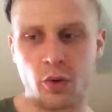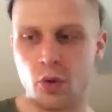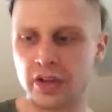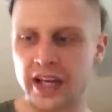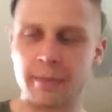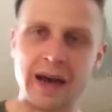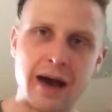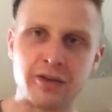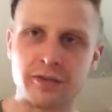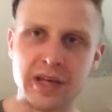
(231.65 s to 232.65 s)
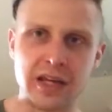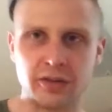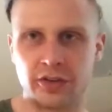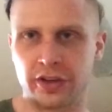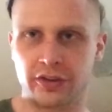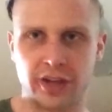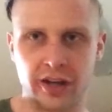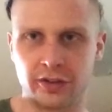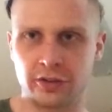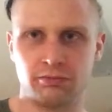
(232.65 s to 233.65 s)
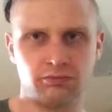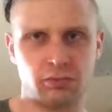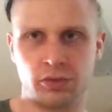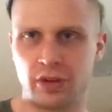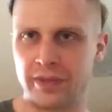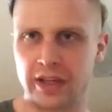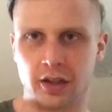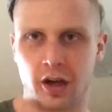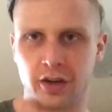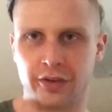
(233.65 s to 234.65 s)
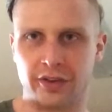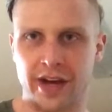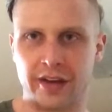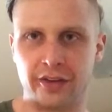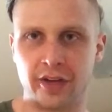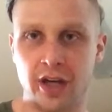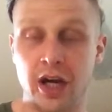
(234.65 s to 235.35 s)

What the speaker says: or like a pound of meat and 6 eggs. Something along those lines.